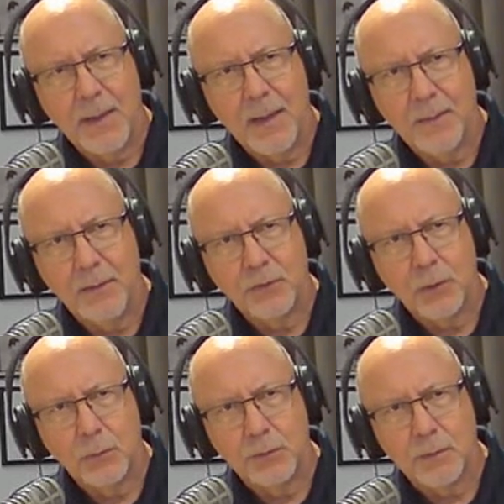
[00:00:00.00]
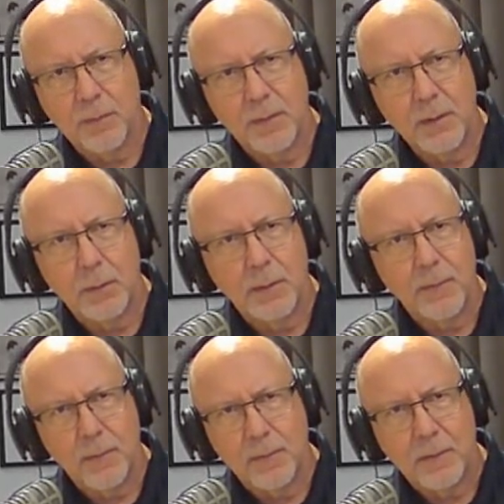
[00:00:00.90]
and then to go into the theater, and
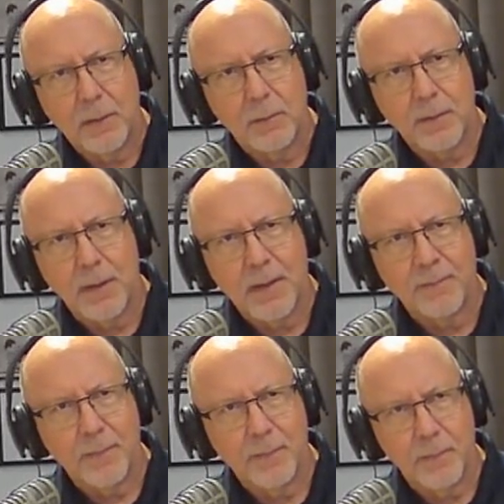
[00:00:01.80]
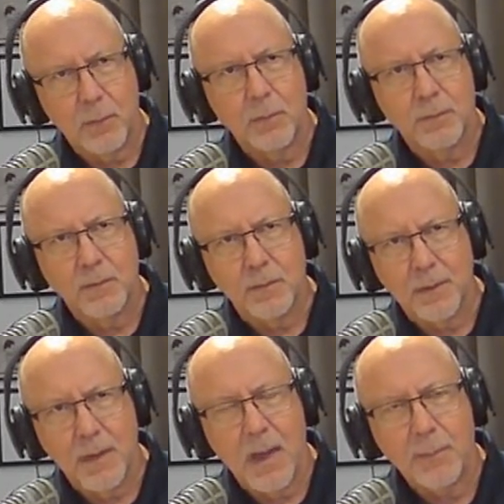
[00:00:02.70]
then the theater to go into
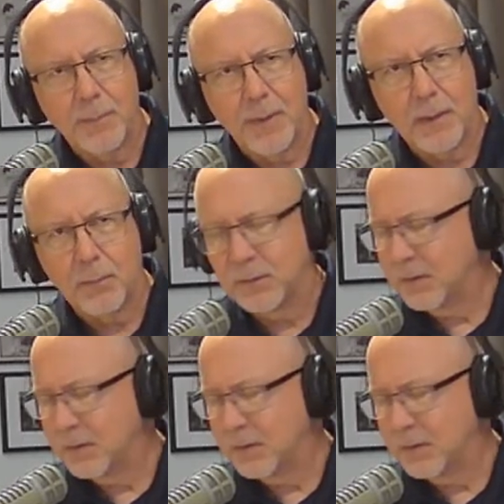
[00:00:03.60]
the opera background